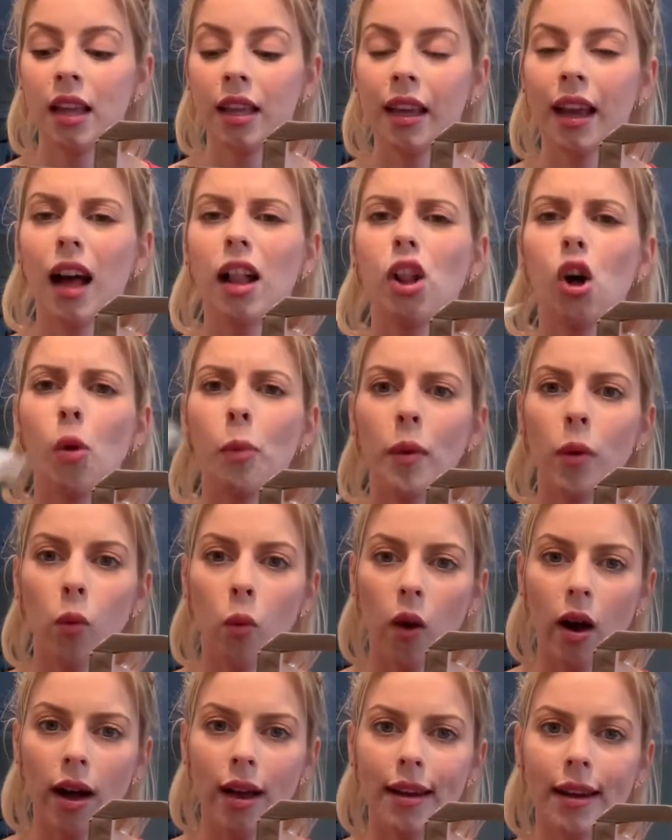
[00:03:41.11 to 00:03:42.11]
And I'll open
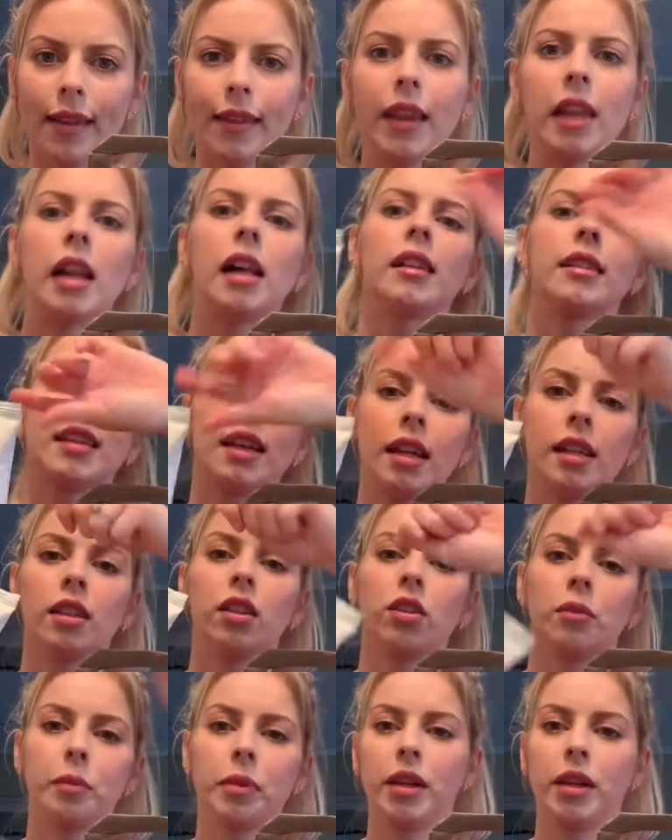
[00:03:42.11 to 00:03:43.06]
one and then I'll take a little